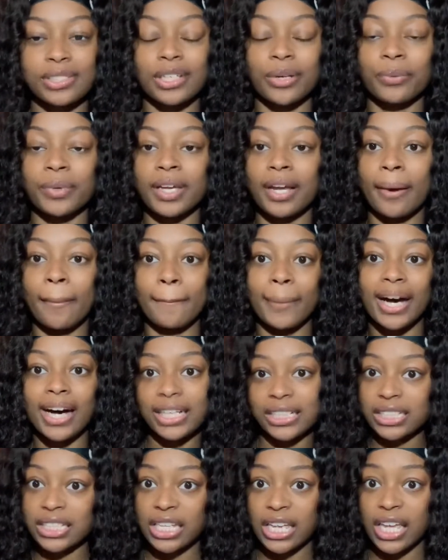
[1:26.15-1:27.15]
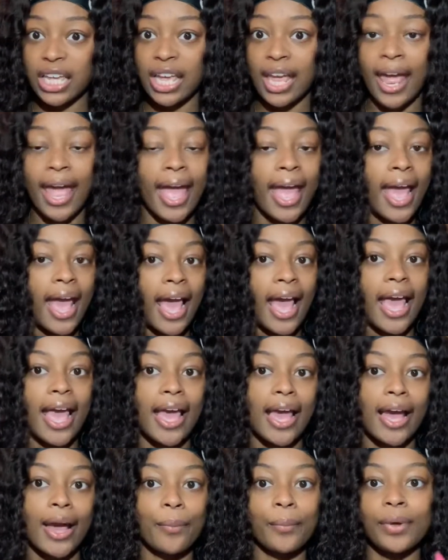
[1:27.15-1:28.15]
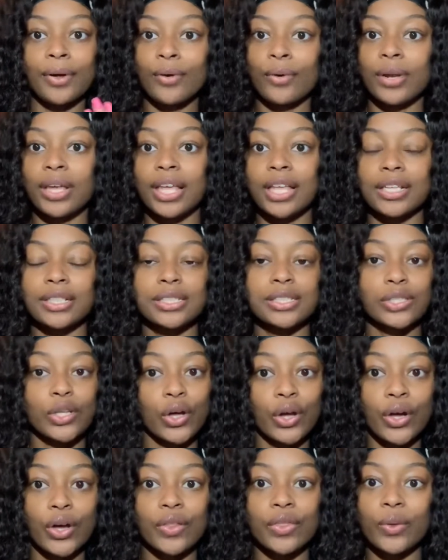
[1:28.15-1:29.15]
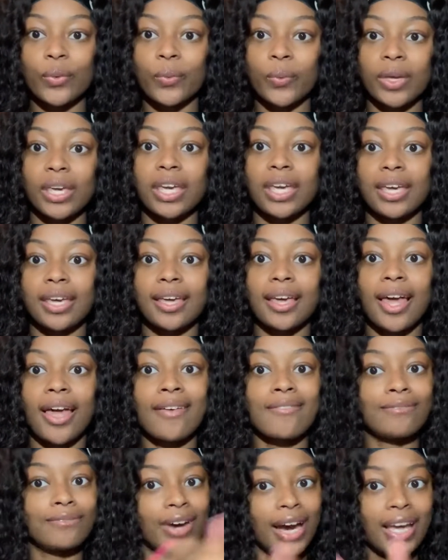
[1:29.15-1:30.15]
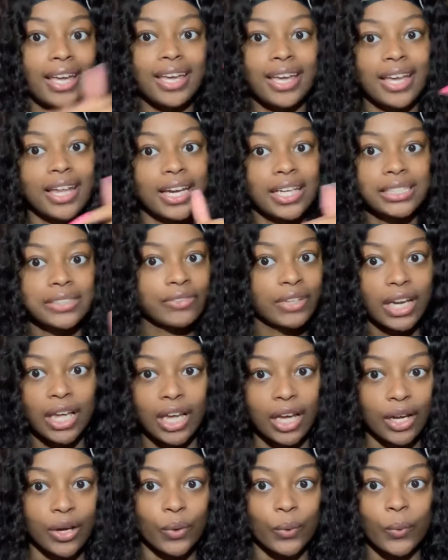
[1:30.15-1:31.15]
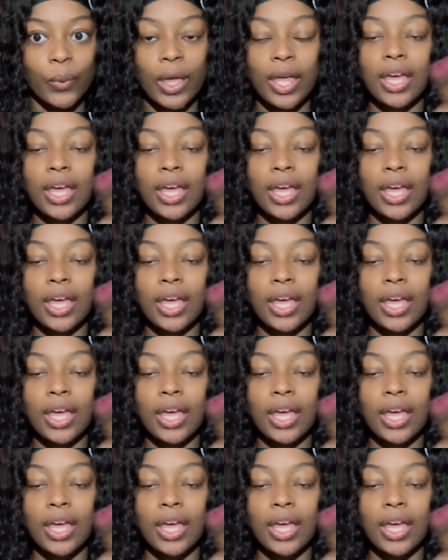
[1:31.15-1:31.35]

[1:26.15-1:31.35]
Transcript: So we unboxing and we're gonna install the wig right in this video.